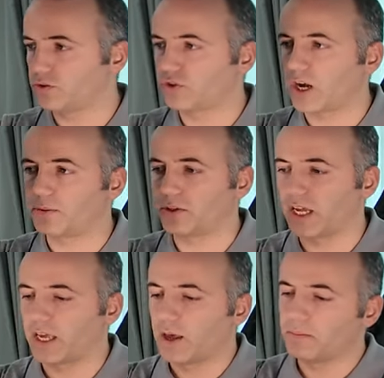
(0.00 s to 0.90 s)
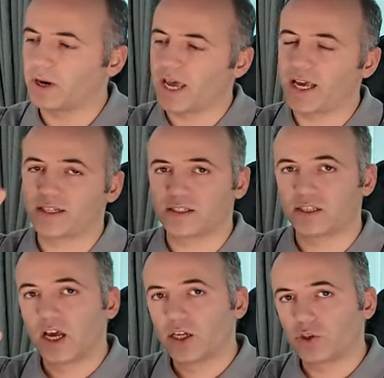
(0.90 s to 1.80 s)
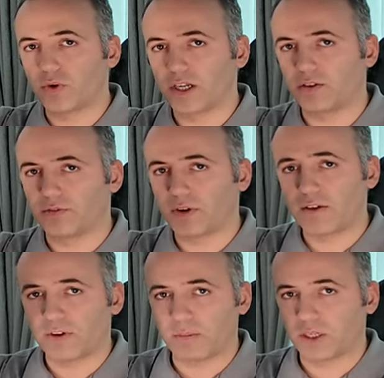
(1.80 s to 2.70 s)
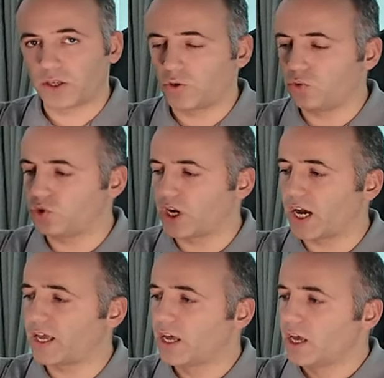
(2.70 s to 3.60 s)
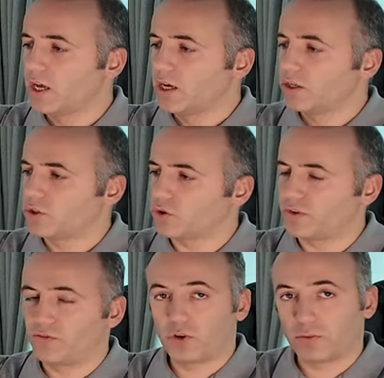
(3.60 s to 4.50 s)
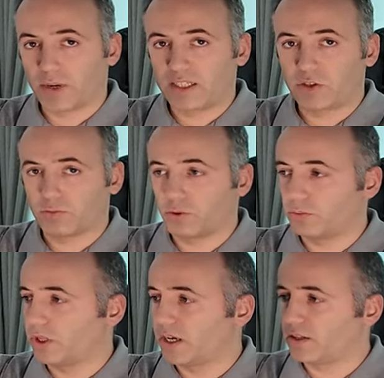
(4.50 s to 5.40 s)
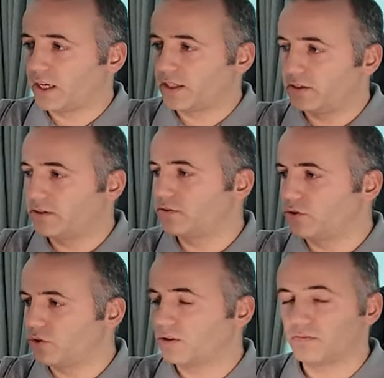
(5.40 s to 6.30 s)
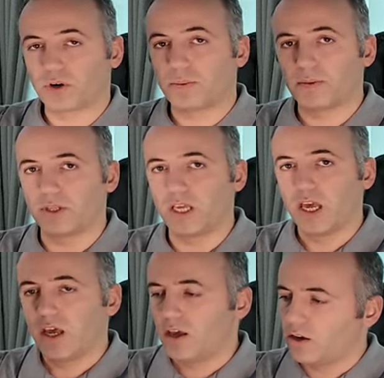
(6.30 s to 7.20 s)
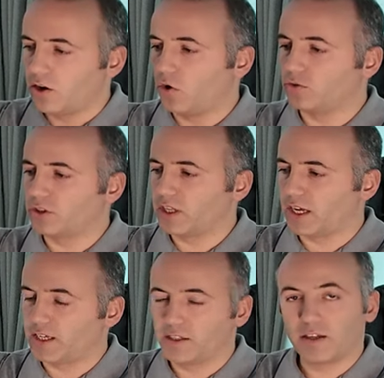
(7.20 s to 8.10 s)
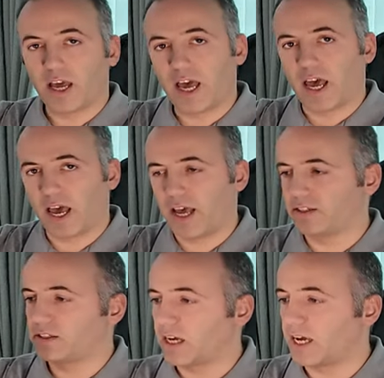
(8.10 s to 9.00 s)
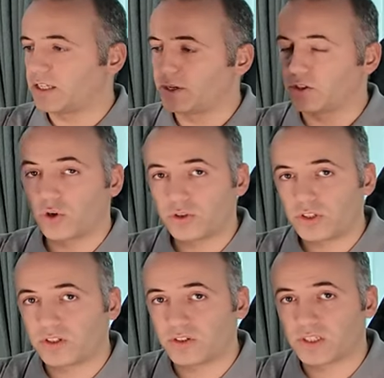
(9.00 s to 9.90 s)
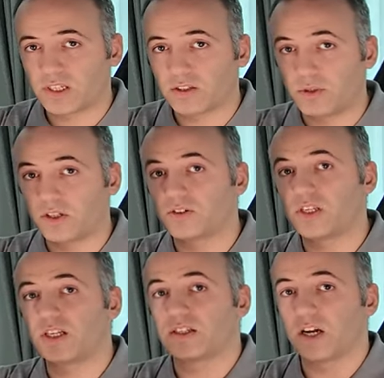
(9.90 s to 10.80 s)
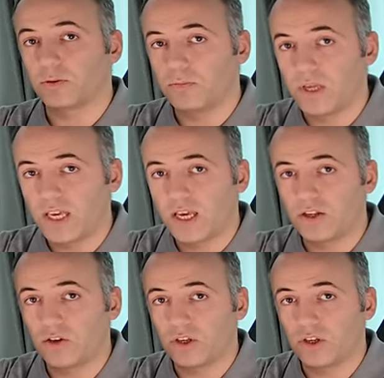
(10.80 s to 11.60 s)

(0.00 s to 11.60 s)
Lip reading: tripod. Like my hand is 25, I'm not a huge guy. So if you're a basketball player, like, you can probably hold it like a hand size, but 33 centimeters is not big and